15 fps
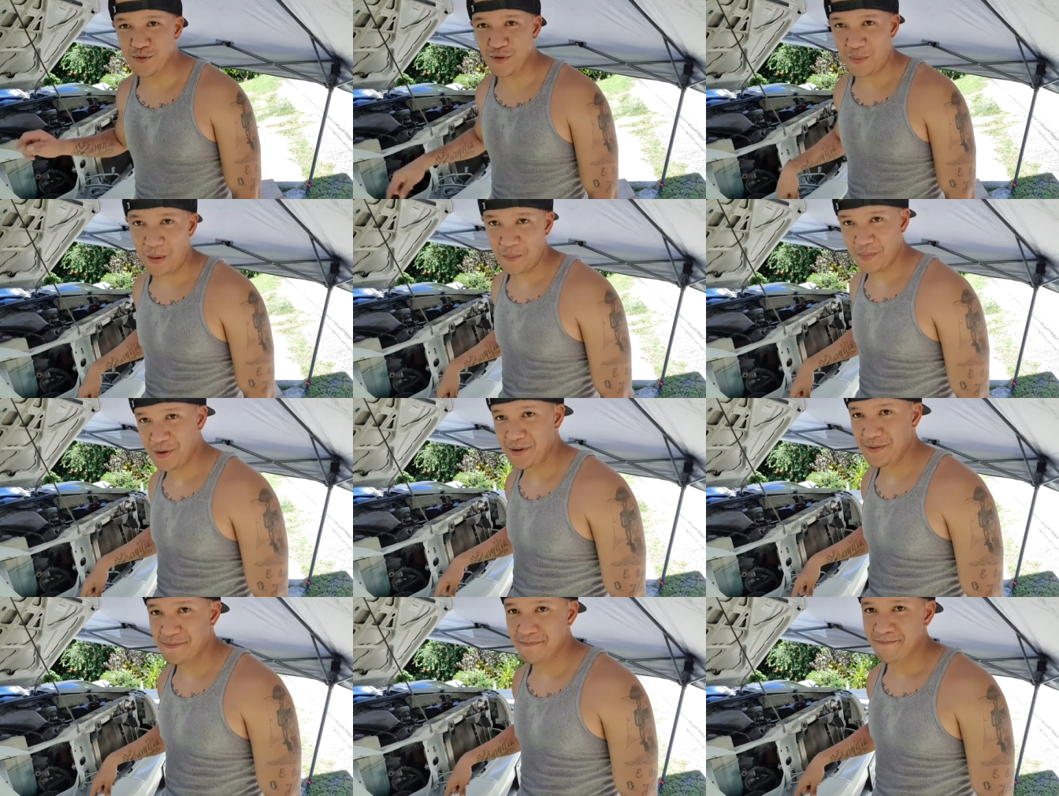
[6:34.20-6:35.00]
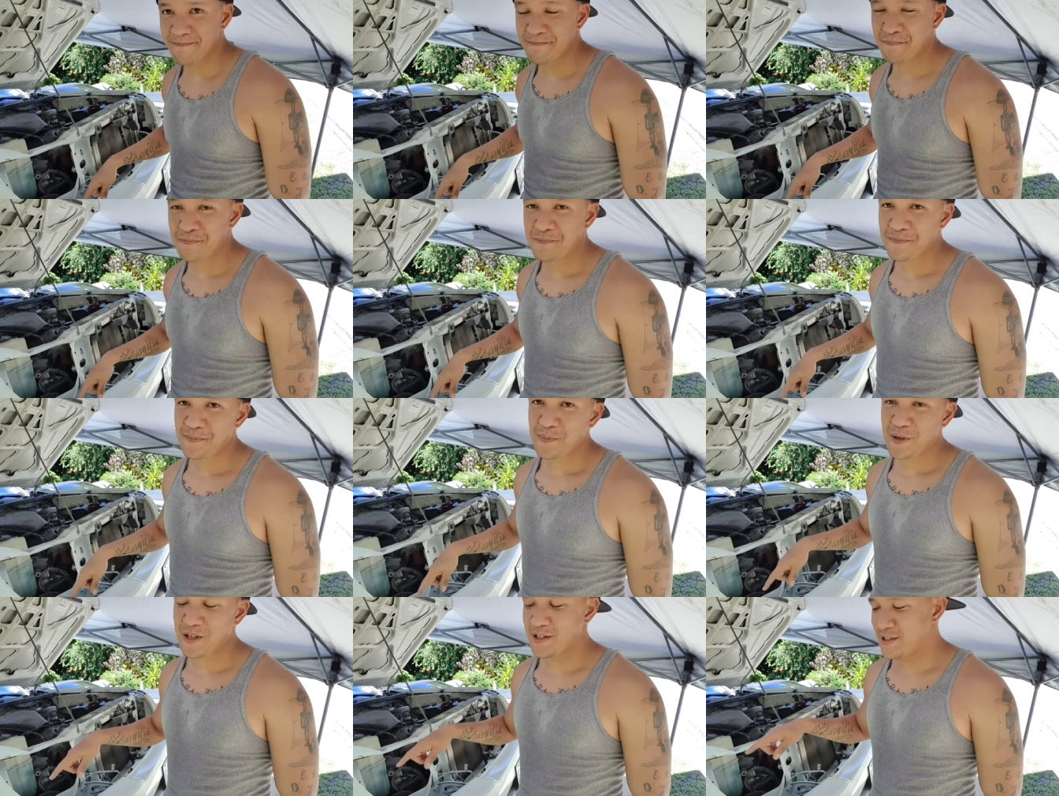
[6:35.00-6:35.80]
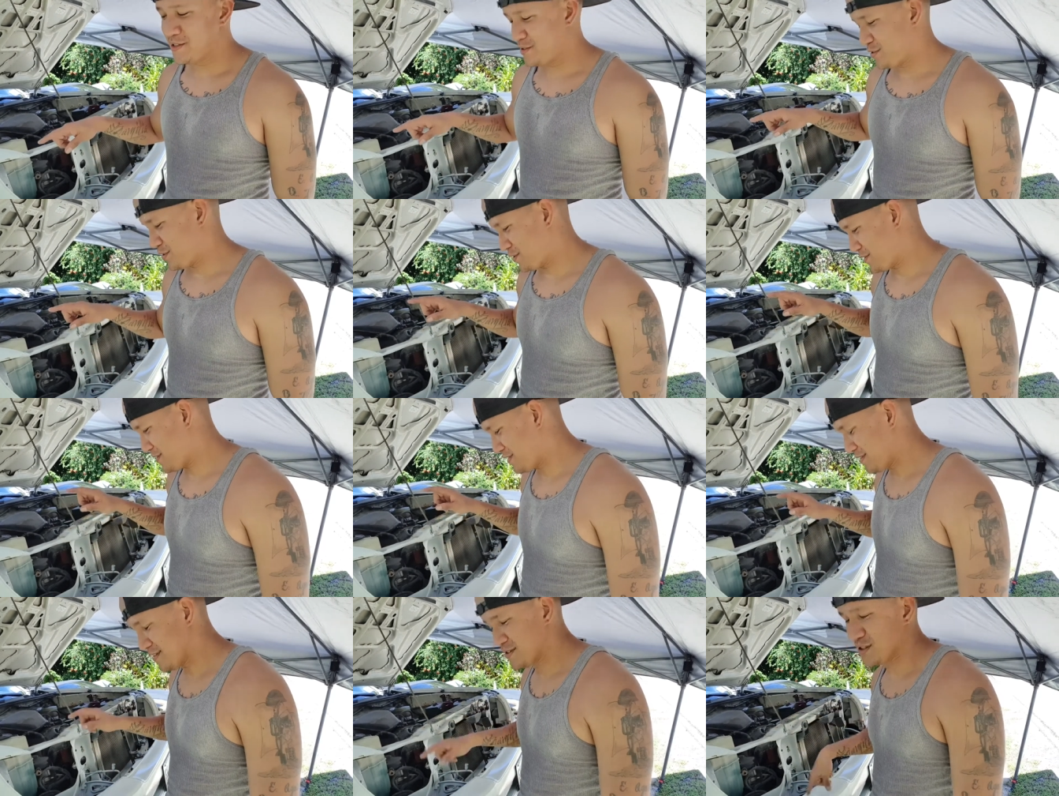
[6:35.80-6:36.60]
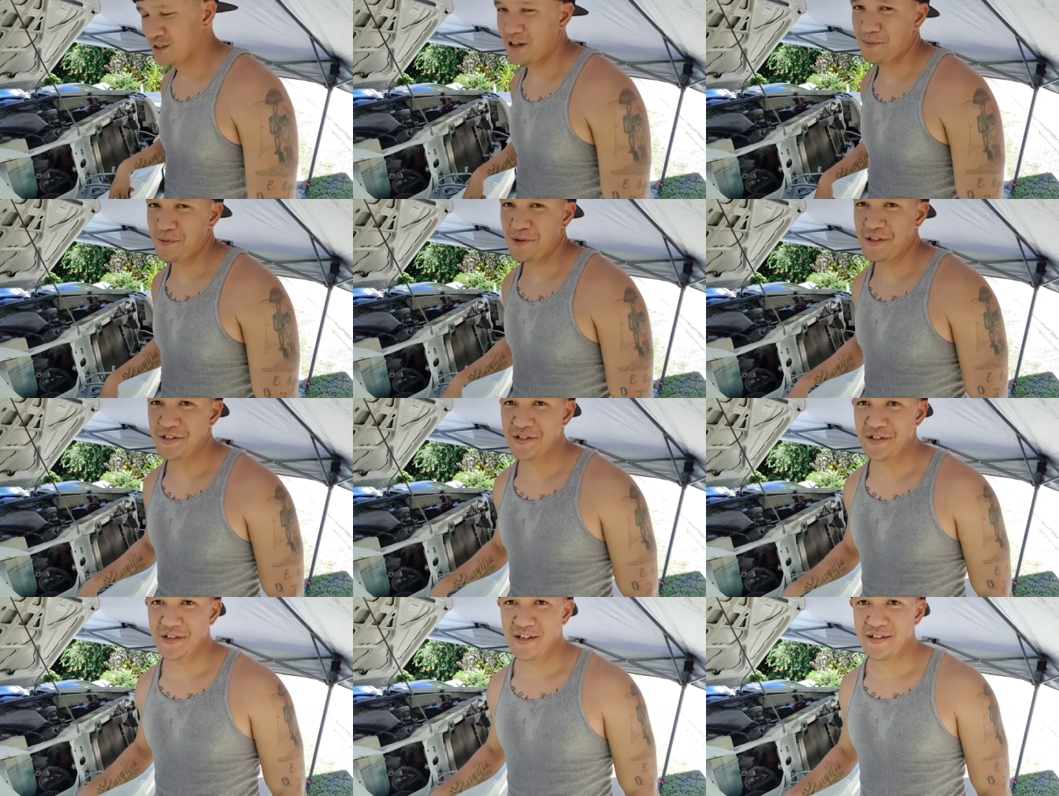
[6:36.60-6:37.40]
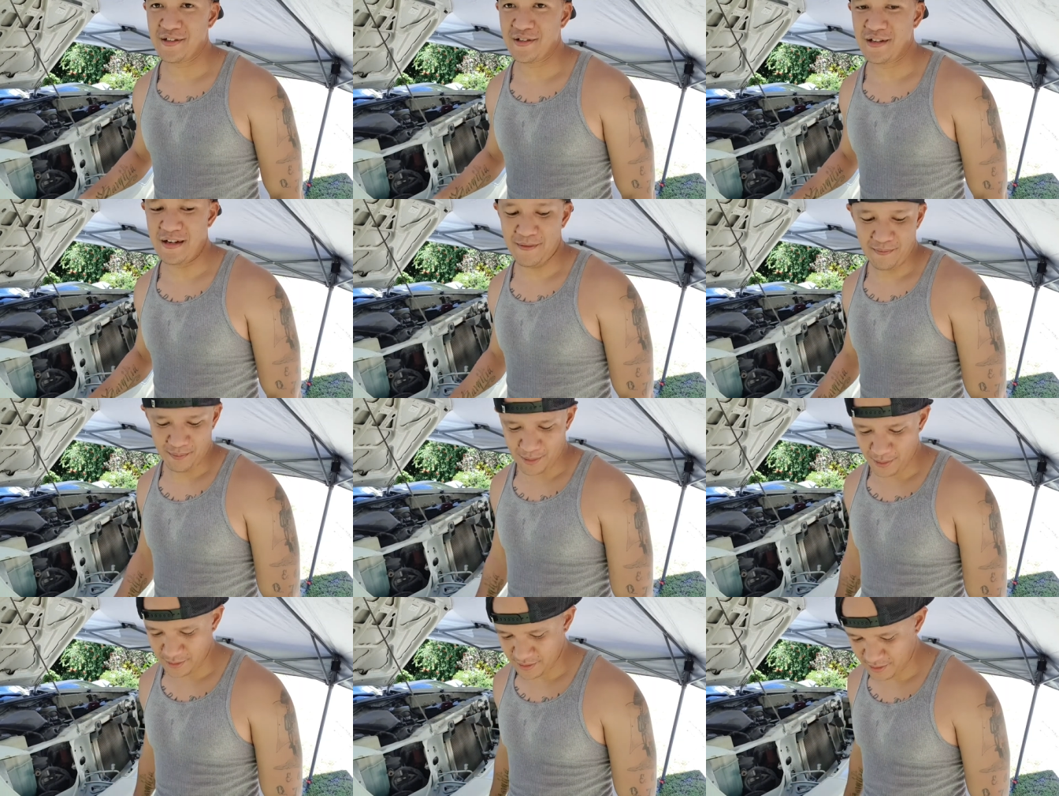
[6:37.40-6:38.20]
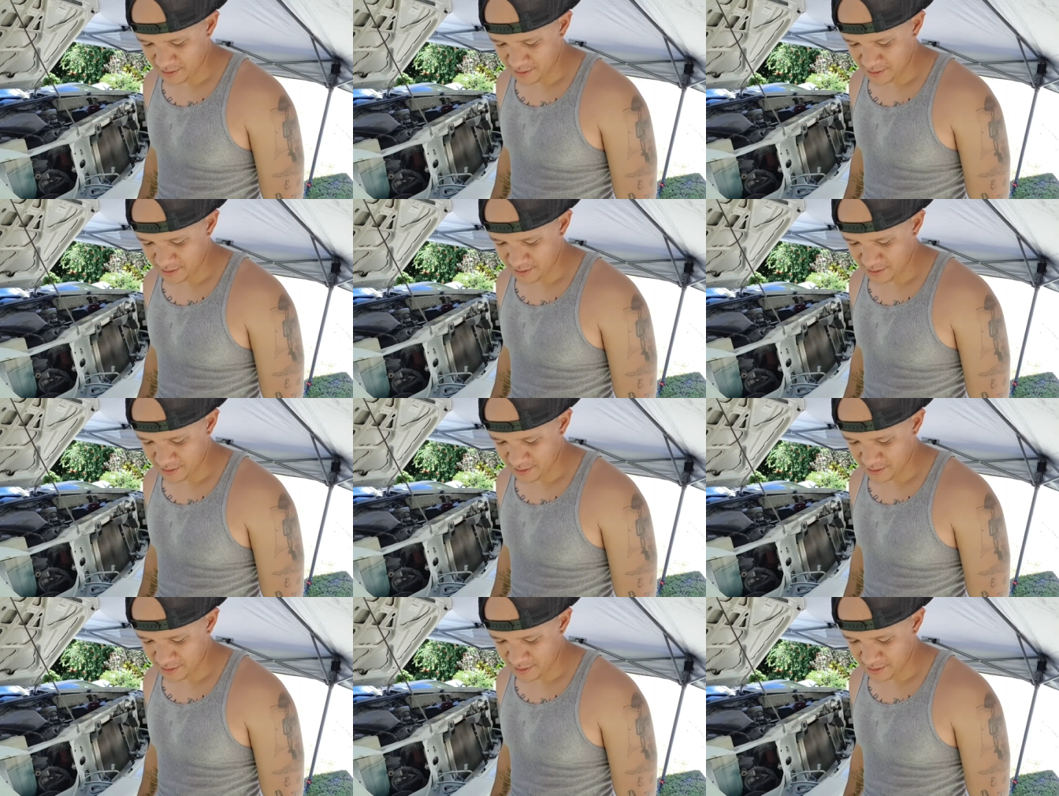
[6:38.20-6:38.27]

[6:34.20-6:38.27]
the bumper because it's a lot more easier to get to that bolt on